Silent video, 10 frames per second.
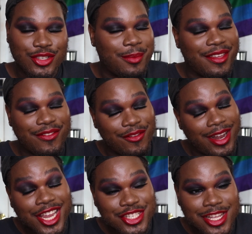are my favorite
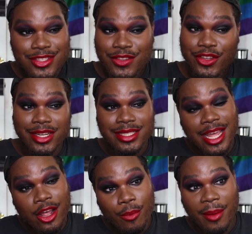eyeshadows, if you can
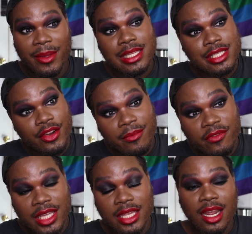tell by my Instagram
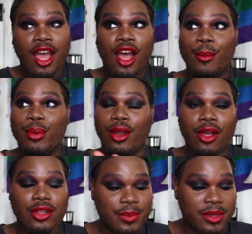feed, but
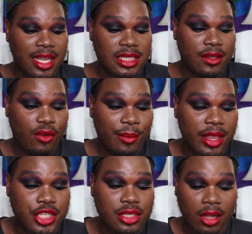also because the
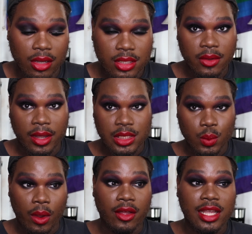formulation also as
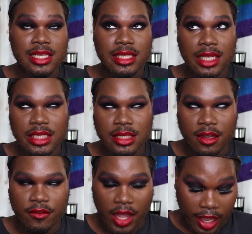well is
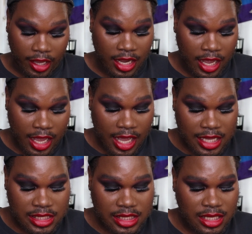divine. I
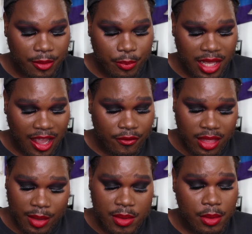feel
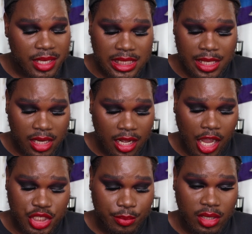like people be sleeping on
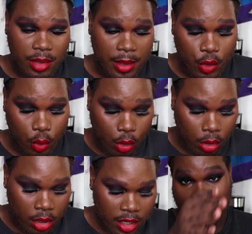Kaja Beauty, baby
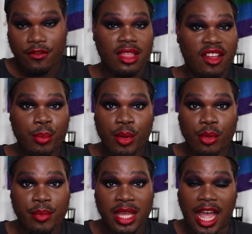girl. If you love purple
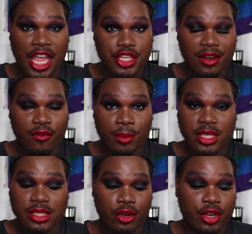and pink eyeshadow
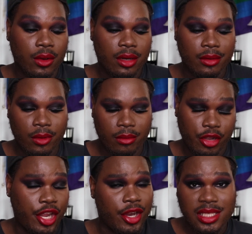formulas, or you're
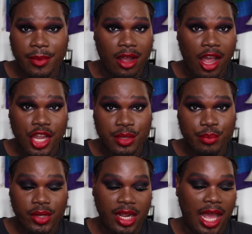curious about Kaja
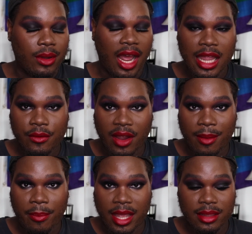Beauty, I would highly
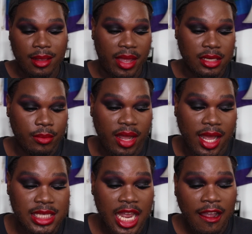recommend the Bento
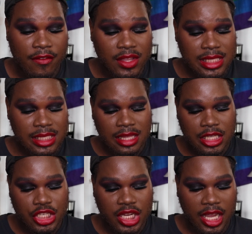Box. And this is in
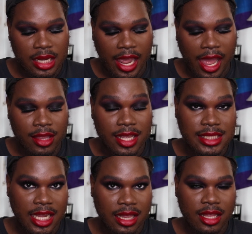the shade Hella
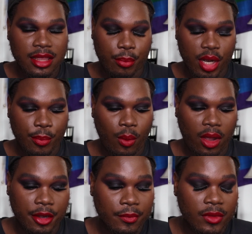Azalea, the purple
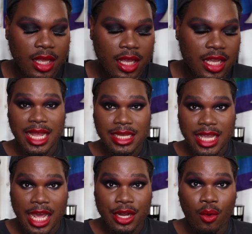one. The next
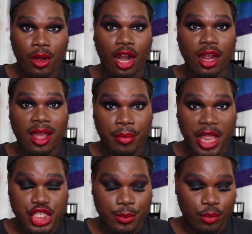category are
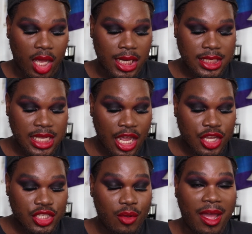complexion products.
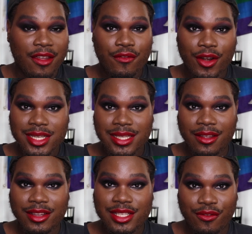So my first
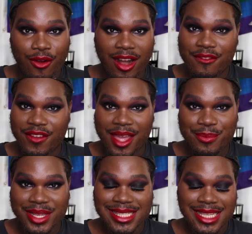Sephora
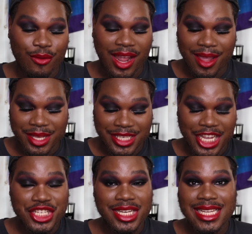VIB sale
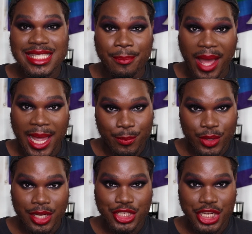recommendation is the Bite
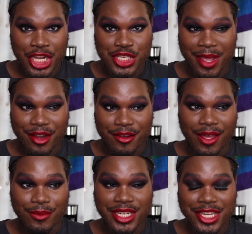Beauty Changemaker
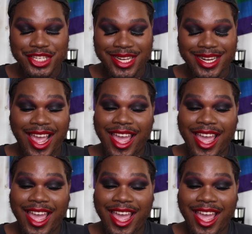Foundation.